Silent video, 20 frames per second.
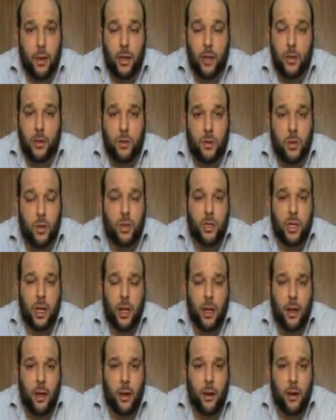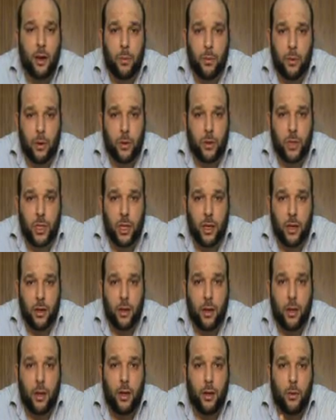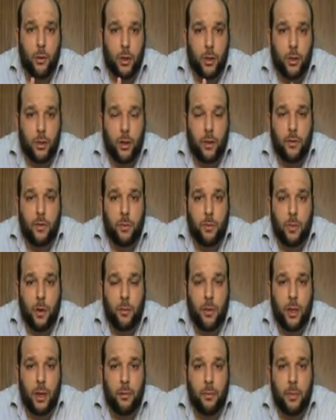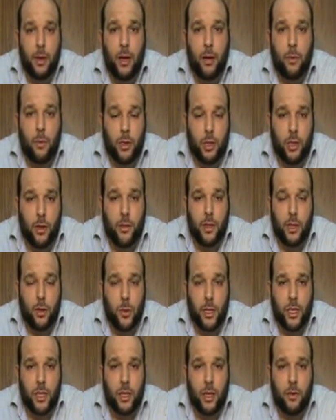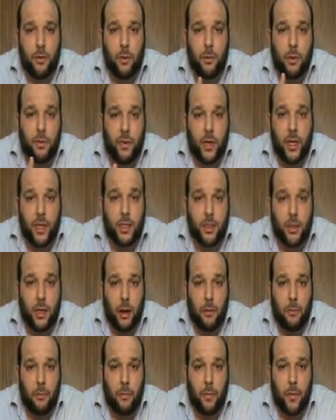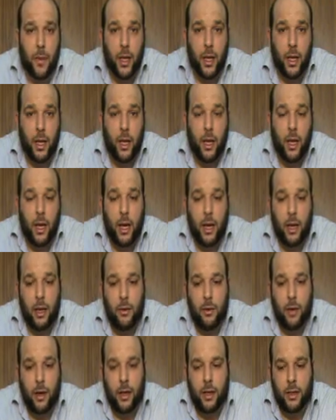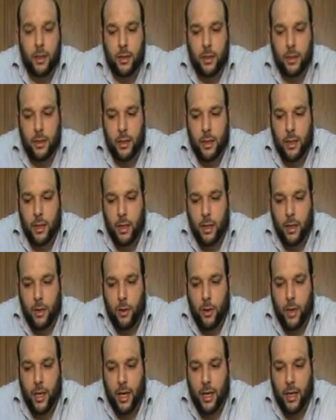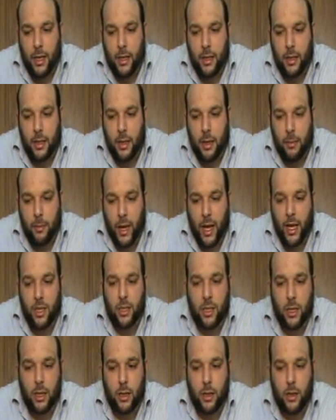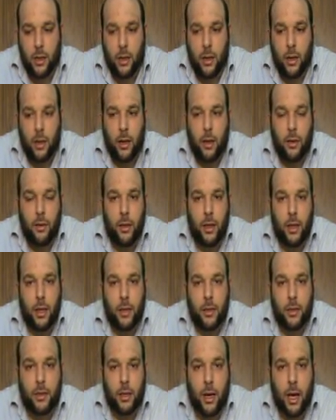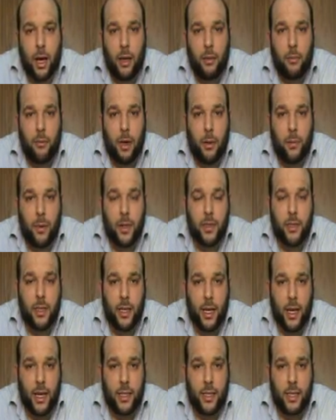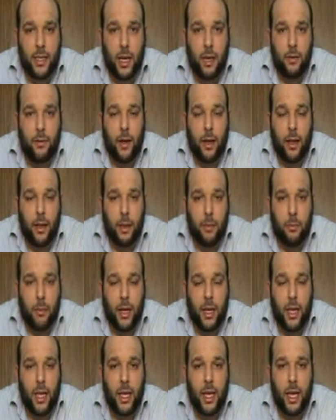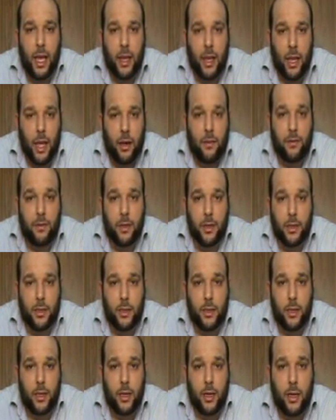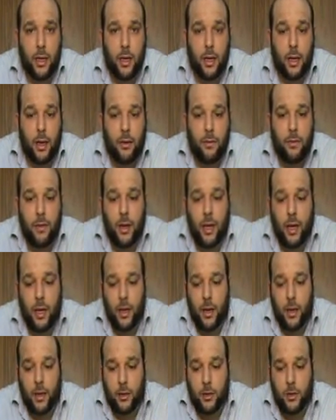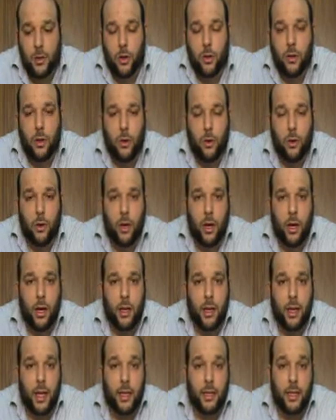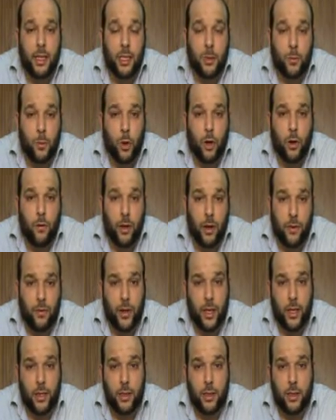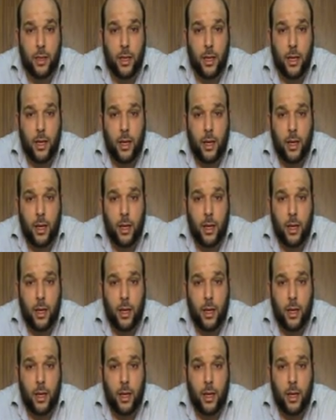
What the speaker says: There is no trial and error approach here. We solve the problem, we solve the question from the first time. And you can imagine the time a person can save and the money and the effort if he took the Quran as his book of reference,